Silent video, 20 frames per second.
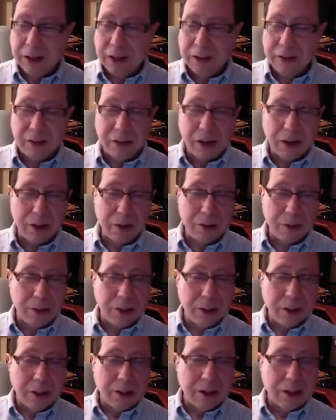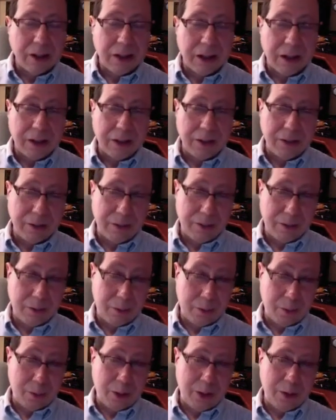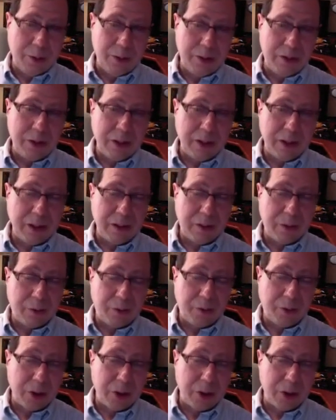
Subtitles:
And so we see this,